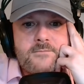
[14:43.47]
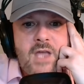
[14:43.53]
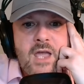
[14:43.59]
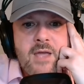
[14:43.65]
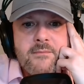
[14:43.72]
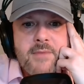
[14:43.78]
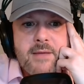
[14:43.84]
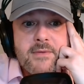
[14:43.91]

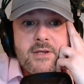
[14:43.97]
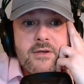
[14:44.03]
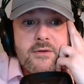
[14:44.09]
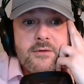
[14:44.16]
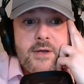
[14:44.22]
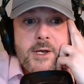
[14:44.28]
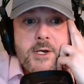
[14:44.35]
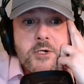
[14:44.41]
And maybe
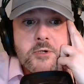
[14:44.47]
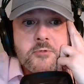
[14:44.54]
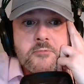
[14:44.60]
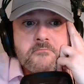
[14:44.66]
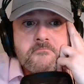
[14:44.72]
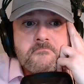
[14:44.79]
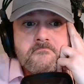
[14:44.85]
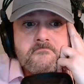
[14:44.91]
you go,
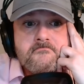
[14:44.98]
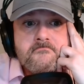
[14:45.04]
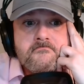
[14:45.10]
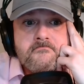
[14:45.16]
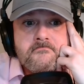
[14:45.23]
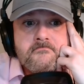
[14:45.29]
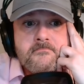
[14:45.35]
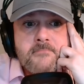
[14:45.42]

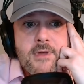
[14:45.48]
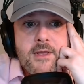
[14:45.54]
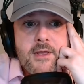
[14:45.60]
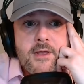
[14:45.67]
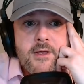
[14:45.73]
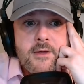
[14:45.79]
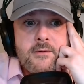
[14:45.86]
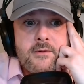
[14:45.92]

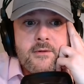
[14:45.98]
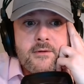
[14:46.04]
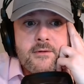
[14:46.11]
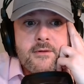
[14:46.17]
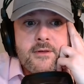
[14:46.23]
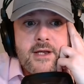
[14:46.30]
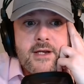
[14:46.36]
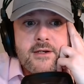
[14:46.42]
well,
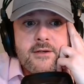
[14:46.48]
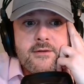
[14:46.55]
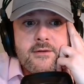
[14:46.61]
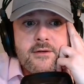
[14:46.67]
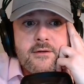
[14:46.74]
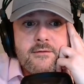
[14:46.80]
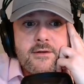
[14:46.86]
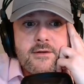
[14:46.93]
that
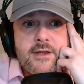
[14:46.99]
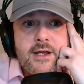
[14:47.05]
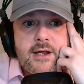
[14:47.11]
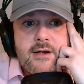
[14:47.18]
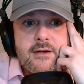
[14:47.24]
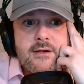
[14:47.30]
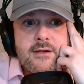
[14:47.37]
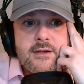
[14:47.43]
dude over
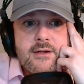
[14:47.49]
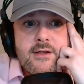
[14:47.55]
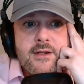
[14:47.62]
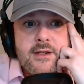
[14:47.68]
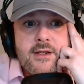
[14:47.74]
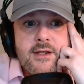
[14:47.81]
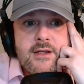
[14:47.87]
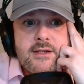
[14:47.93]
there,
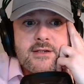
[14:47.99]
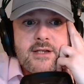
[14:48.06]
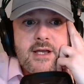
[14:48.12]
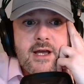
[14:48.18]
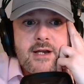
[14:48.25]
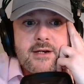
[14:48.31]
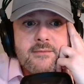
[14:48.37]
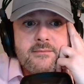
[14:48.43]
he's
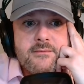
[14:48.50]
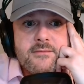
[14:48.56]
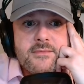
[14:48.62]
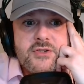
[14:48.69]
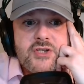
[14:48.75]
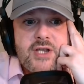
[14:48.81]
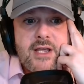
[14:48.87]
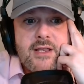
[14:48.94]
got
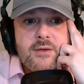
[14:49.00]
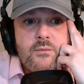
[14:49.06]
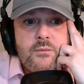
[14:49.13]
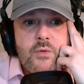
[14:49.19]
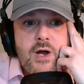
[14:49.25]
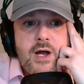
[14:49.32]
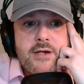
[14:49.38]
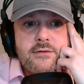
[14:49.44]
him,
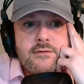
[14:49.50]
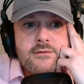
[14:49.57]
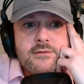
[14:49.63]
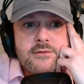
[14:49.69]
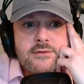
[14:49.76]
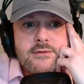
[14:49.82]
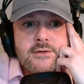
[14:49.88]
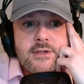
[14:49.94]
Jaylen
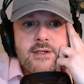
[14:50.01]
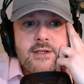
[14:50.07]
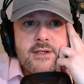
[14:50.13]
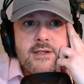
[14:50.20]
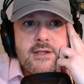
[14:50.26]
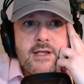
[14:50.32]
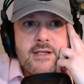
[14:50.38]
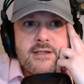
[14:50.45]
Waddle
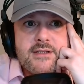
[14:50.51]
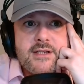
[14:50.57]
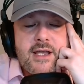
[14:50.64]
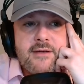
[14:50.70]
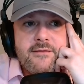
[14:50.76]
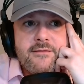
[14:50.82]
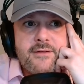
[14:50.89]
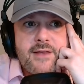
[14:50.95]
and
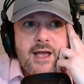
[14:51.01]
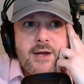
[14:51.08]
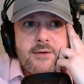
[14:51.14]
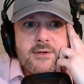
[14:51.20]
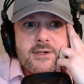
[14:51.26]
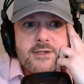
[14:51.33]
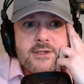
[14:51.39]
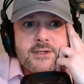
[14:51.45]
Zay
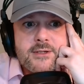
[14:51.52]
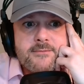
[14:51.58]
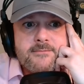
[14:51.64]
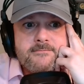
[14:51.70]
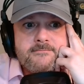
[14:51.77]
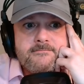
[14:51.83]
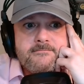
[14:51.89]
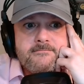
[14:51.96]
Flowers.
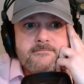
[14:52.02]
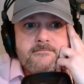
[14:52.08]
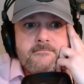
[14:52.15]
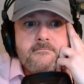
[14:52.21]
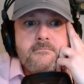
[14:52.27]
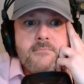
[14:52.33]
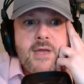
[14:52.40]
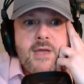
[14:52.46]

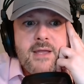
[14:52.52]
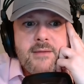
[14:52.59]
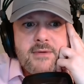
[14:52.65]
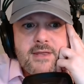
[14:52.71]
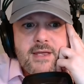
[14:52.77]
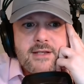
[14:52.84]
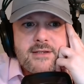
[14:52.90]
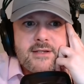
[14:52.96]

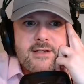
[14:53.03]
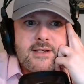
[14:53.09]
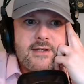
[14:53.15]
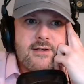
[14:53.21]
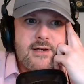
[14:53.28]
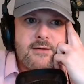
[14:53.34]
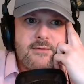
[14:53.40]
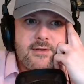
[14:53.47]
Maybe that's a
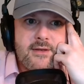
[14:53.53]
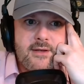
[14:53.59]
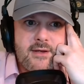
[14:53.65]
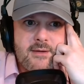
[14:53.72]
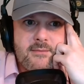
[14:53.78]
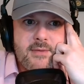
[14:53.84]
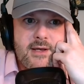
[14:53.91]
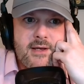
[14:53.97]
deal I would
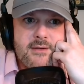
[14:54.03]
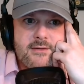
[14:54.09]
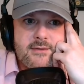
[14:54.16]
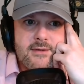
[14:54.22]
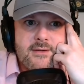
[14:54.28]
think about.